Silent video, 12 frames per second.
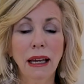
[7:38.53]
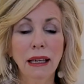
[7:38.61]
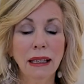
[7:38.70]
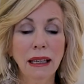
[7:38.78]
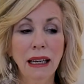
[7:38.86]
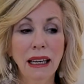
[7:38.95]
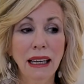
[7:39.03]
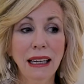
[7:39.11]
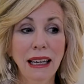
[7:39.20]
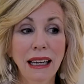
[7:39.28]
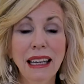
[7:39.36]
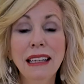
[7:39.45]
it
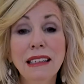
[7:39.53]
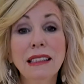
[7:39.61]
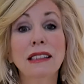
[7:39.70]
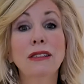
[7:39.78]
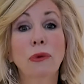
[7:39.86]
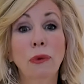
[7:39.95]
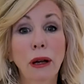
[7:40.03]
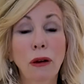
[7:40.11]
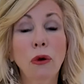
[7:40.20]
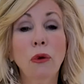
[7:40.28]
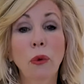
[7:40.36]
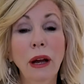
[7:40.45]
is,
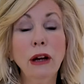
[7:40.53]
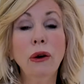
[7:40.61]
we